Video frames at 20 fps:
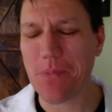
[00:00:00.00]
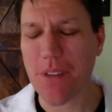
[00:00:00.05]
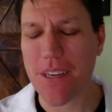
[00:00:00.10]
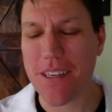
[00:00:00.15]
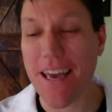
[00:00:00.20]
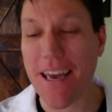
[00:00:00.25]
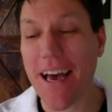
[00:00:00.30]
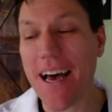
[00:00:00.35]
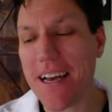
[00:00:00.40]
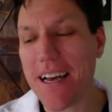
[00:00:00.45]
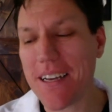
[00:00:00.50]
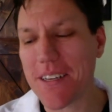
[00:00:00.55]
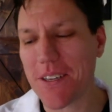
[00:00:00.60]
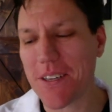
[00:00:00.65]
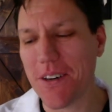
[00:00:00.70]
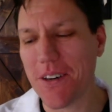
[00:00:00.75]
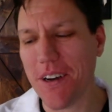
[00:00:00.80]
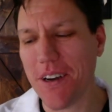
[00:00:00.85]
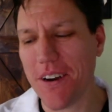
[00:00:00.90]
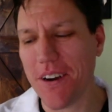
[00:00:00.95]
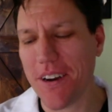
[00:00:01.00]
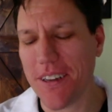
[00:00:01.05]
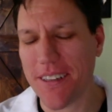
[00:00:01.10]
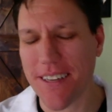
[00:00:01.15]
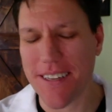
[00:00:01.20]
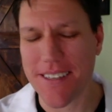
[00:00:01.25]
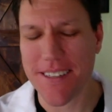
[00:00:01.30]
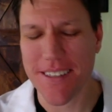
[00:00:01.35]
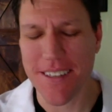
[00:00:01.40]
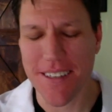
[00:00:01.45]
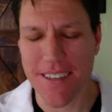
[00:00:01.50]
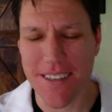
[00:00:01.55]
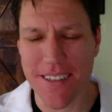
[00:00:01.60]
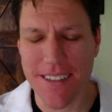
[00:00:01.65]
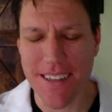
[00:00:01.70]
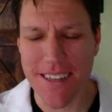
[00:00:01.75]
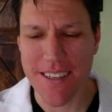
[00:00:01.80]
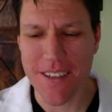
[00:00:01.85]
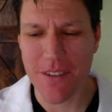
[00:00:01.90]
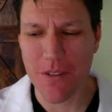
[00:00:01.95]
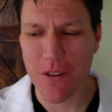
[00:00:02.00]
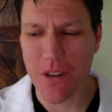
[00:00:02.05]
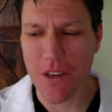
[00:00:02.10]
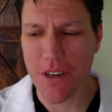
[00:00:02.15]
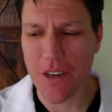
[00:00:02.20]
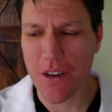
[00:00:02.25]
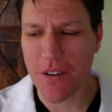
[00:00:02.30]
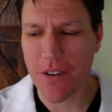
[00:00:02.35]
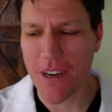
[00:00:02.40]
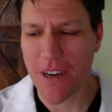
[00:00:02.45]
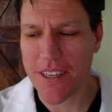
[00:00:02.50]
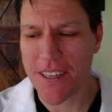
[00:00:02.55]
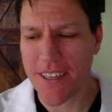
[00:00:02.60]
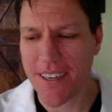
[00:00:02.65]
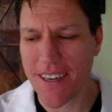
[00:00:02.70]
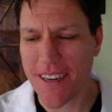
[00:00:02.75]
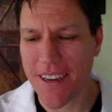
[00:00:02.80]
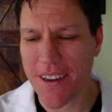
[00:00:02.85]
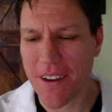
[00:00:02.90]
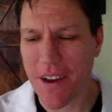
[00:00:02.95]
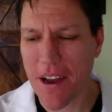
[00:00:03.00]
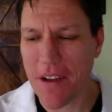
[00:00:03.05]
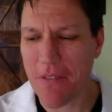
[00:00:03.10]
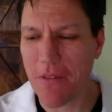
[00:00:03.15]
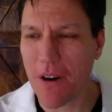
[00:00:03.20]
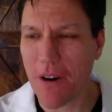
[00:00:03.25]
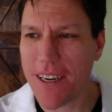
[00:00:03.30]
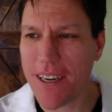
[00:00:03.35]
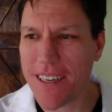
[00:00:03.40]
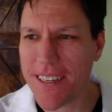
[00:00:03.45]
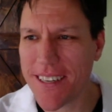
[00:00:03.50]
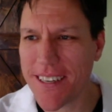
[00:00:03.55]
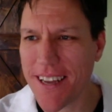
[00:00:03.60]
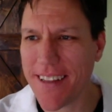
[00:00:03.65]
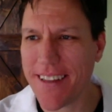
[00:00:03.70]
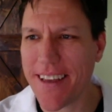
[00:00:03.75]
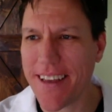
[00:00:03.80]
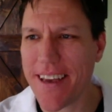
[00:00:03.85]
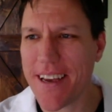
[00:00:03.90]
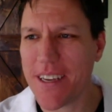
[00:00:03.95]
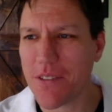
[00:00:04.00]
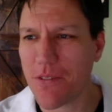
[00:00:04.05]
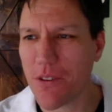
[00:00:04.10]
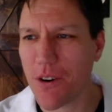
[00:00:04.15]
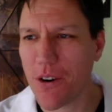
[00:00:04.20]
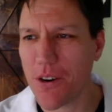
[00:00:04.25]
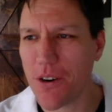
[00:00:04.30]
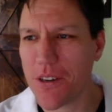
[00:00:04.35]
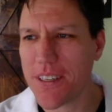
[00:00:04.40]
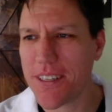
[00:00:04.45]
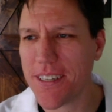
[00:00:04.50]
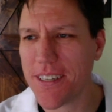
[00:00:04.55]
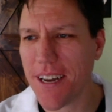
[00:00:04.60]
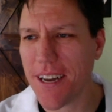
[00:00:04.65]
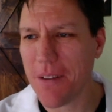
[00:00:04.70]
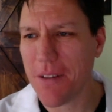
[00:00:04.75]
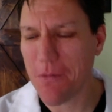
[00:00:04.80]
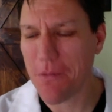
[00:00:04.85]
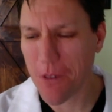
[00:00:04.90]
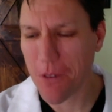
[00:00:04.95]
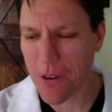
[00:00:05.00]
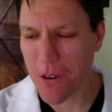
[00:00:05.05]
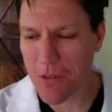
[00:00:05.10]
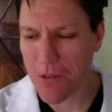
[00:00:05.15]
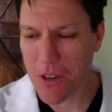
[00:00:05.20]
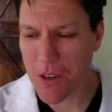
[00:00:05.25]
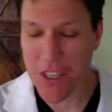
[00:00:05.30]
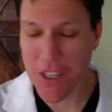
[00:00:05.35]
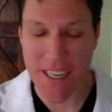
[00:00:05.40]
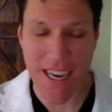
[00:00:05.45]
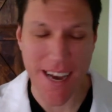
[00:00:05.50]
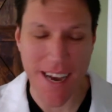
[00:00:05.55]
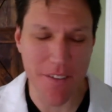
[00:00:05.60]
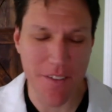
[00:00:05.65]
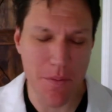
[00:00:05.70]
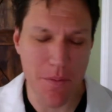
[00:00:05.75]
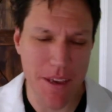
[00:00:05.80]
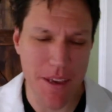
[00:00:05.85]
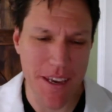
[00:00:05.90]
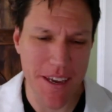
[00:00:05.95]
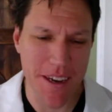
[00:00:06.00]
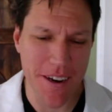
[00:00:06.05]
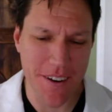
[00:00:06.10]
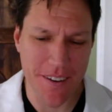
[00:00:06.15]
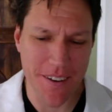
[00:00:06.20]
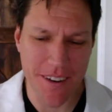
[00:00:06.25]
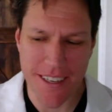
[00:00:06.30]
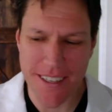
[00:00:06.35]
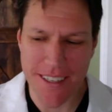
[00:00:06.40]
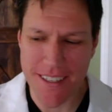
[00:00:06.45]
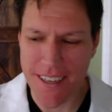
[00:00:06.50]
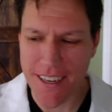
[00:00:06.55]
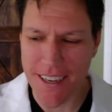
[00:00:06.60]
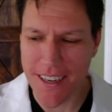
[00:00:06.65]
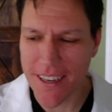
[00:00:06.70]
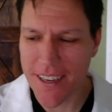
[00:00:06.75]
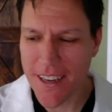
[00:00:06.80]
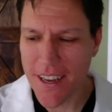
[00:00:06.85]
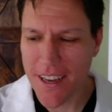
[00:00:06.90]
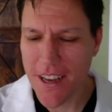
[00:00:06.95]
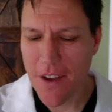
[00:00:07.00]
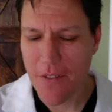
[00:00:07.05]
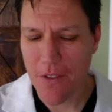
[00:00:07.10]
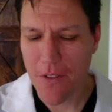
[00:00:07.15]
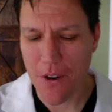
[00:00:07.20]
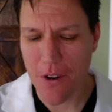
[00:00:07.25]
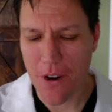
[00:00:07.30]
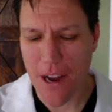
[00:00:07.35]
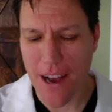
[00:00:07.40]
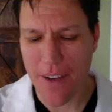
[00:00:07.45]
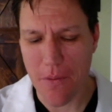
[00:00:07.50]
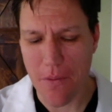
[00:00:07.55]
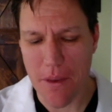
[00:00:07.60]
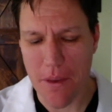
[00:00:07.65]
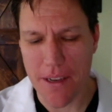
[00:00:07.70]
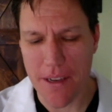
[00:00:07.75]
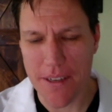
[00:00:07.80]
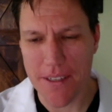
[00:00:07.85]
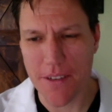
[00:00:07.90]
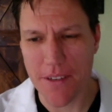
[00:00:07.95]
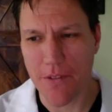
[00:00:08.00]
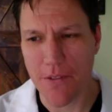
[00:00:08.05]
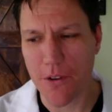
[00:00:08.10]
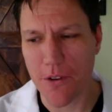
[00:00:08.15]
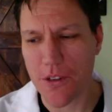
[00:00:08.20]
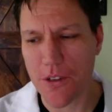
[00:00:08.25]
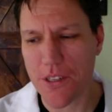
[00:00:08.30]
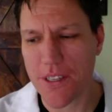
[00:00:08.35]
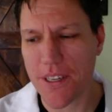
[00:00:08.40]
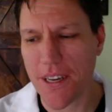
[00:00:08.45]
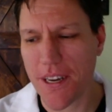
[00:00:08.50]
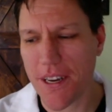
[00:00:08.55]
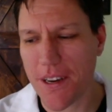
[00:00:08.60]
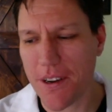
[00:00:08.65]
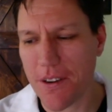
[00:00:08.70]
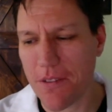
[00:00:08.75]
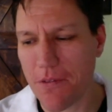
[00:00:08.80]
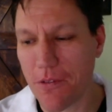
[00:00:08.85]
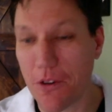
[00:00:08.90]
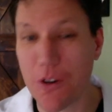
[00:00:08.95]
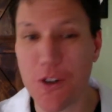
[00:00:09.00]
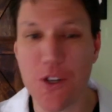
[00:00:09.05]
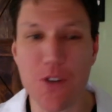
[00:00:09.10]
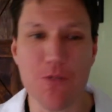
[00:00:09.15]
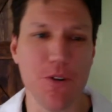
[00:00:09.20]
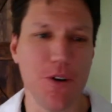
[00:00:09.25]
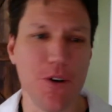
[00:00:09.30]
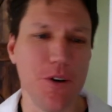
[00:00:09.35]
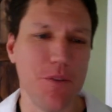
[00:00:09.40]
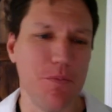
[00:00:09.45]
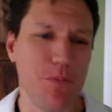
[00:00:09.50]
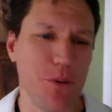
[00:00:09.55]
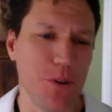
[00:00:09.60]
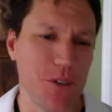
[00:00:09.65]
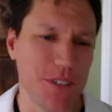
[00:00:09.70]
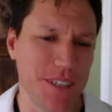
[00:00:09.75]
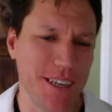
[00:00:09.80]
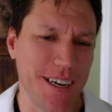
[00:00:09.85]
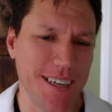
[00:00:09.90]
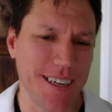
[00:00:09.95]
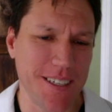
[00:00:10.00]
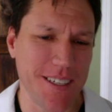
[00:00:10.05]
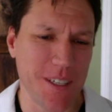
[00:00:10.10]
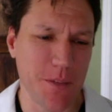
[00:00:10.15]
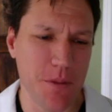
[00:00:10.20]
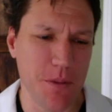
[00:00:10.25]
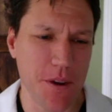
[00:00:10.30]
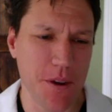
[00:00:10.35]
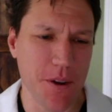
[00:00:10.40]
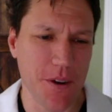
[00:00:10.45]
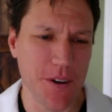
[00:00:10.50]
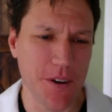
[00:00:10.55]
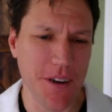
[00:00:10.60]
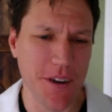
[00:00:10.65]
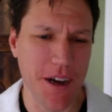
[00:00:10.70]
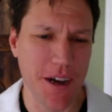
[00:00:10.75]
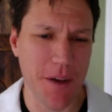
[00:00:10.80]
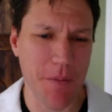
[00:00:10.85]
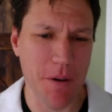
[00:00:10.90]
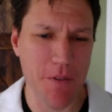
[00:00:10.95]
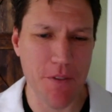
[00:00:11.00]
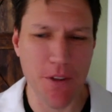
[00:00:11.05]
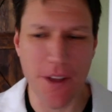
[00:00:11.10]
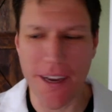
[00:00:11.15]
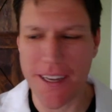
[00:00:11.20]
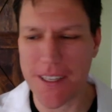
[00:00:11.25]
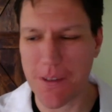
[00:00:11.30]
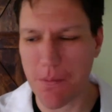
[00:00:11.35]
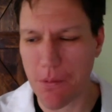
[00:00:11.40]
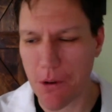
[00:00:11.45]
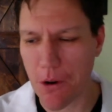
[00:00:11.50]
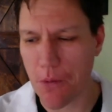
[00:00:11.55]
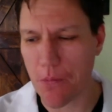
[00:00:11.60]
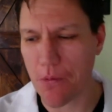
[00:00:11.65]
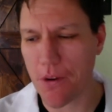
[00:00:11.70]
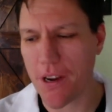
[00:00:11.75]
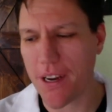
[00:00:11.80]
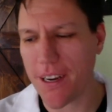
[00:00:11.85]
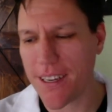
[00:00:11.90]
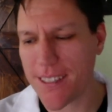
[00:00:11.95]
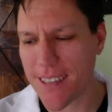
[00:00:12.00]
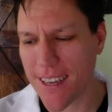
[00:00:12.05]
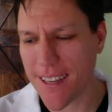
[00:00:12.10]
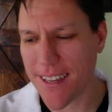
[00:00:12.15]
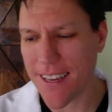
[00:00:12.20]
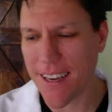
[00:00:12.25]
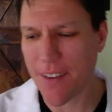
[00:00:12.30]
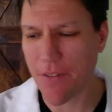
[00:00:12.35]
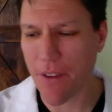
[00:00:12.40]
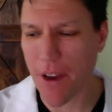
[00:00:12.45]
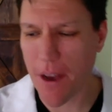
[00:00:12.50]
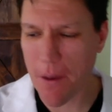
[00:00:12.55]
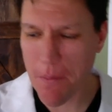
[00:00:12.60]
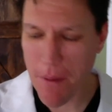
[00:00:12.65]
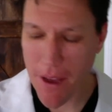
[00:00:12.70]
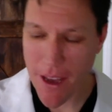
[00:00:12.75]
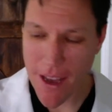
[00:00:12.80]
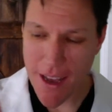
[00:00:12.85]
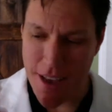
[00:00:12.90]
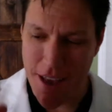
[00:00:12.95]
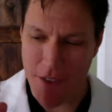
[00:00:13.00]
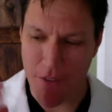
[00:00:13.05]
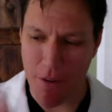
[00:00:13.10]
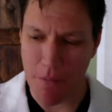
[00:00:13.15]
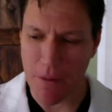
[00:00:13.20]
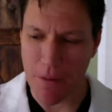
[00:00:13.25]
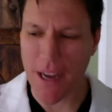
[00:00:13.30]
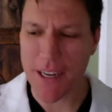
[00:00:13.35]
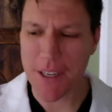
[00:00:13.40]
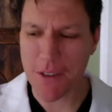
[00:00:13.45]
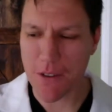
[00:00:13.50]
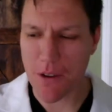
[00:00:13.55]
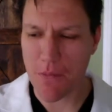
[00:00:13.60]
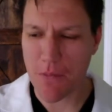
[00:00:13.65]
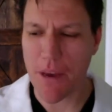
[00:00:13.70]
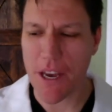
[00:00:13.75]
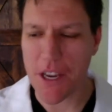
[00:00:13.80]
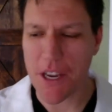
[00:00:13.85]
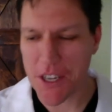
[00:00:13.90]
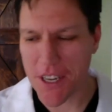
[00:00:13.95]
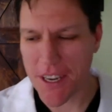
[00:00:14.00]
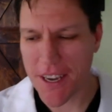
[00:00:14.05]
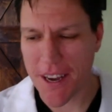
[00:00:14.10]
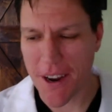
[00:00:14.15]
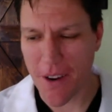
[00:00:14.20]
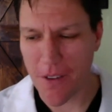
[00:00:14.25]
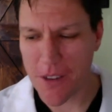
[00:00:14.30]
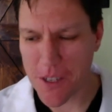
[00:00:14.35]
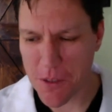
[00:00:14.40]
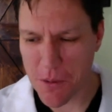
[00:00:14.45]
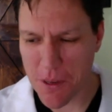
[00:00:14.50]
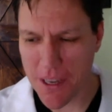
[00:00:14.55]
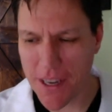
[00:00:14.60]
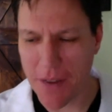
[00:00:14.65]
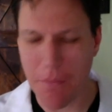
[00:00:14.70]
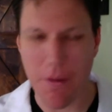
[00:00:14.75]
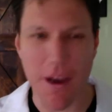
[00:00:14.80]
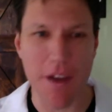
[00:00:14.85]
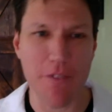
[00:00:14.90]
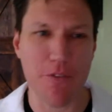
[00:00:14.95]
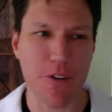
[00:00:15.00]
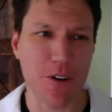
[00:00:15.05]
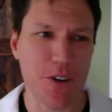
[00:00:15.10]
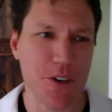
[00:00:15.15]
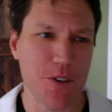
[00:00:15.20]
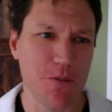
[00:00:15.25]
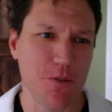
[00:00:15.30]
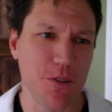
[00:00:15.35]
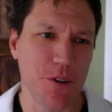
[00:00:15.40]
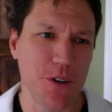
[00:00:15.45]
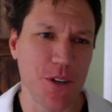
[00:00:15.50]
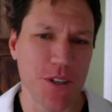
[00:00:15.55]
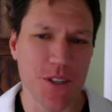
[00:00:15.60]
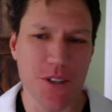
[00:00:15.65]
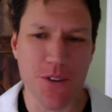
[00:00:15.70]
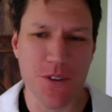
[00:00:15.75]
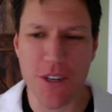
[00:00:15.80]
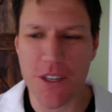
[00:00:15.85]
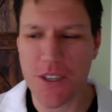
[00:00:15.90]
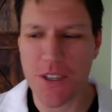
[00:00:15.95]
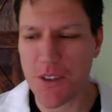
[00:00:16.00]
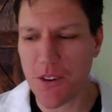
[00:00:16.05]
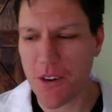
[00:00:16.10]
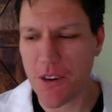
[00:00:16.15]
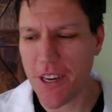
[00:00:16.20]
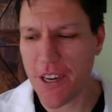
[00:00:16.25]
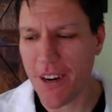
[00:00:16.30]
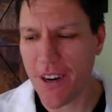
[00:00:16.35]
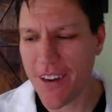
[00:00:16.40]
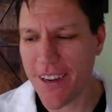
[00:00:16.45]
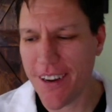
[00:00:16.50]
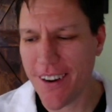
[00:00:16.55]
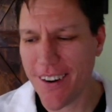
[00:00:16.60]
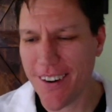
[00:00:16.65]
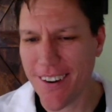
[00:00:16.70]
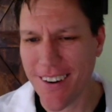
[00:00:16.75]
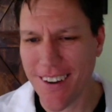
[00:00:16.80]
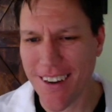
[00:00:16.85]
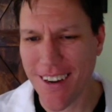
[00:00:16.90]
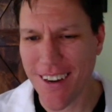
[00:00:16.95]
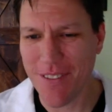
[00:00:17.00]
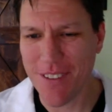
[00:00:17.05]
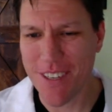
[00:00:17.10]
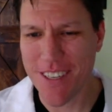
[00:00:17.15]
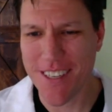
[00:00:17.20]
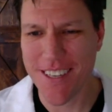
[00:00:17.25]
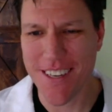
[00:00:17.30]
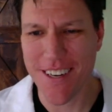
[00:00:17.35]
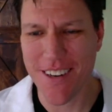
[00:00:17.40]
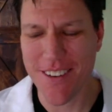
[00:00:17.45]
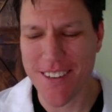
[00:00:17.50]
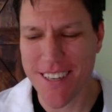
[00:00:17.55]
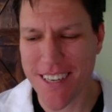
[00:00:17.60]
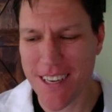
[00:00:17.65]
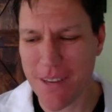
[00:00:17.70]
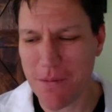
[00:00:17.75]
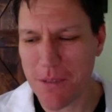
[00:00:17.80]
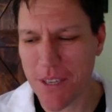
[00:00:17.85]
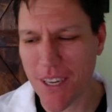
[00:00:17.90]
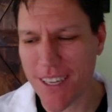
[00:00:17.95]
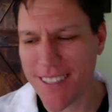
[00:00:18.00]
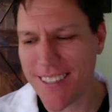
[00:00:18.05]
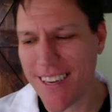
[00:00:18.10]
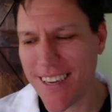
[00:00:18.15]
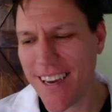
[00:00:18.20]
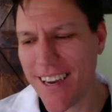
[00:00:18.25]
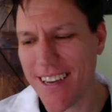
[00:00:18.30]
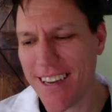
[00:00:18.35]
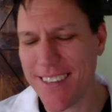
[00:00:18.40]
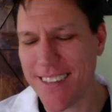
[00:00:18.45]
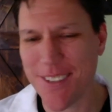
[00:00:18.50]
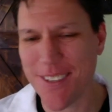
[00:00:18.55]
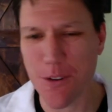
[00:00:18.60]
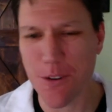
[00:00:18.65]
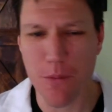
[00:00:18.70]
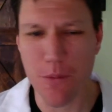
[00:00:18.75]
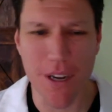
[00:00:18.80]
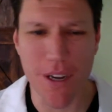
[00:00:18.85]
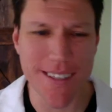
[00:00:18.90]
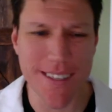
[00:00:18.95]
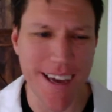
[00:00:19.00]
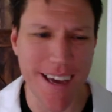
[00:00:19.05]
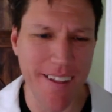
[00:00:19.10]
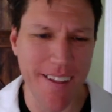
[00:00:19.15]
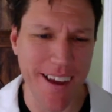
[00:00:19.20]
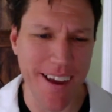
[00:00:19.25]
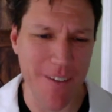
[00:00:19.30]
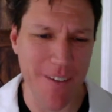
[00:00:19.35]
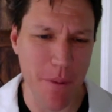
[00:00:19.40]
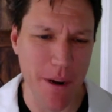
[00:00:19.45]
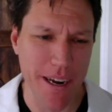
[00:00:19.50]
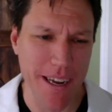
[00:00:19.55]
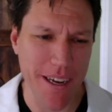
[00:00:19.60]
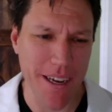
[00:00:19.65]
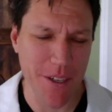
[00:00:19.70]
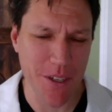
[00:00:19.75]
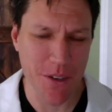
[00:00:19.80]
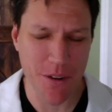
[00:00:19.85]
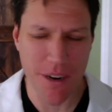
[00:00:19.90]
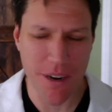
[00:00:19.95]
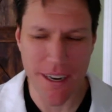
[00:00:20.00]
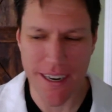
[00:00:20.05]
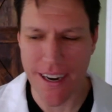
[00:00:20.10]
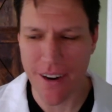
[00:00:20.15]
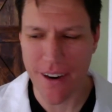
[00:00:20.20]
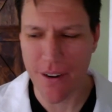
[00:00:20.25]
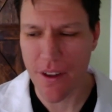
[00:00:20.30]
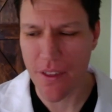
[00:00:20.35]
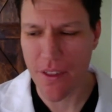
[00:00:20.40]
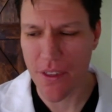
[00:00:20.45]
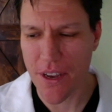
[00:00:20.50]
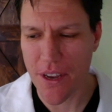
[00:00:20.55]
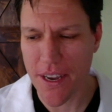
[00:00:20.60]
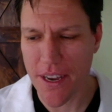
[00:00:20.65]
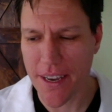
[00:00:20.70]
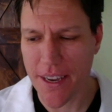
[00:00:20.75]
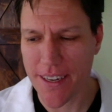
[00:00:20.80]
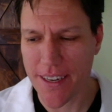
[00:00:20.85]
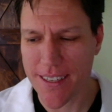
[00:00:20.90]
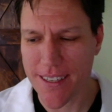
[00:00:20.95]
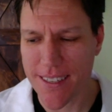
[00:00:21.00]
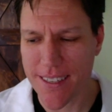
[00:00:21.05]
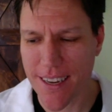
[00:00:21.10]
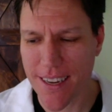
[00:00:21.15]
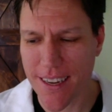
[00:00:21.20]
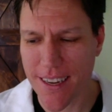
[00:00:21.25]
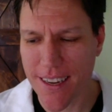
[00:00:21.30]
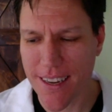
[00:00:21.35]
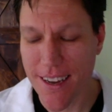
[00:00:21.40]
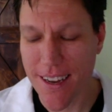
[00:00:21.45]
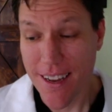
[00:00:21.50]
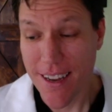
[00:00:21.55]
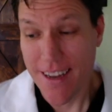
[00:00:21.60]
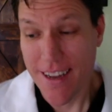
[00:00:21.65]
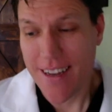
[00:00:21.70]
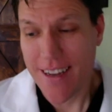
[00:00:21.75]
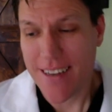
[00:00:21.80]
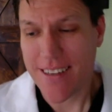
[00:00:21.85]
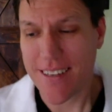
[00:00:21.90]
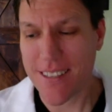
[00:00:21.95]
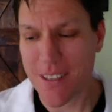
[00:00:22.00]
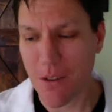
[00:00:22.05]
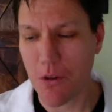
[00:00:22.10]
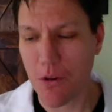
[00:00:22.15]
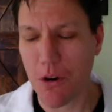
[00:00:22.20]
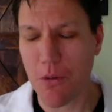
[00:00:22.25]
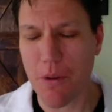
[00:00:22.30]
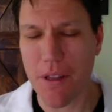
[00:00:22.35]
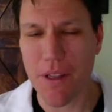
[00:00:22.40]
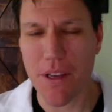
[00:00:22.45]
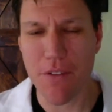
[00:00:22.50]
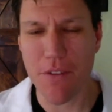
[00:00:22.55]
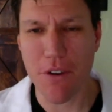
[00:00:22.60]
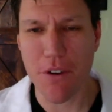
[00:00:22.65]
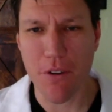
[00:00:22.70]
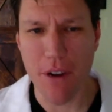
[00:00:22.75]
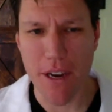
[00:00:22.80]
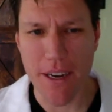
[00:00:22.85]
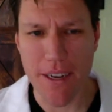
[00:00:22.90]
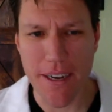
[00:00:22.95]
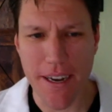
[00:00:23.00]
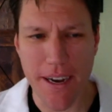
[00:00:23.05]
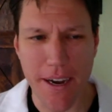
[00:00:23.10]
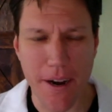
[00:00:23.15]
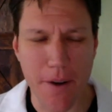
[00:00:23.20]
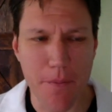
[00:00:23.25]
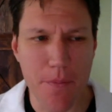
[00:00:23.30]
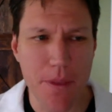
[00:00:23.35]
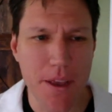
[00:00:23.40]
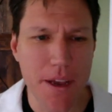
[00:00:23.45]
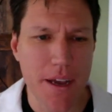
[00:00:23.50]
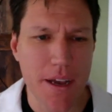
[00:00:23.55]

Yeah. So Eric, that's a really good question. I wanted to say thanks first for just having me here and for having me as the first virtual Bulls in Action speaker. I feel like it's appropriate because I think if I'm not doing patient care, this has become my virtual sort of studio here. Just Teams all day and Zoom all day like everybody else right now, I think, and it's just the world we live in right now.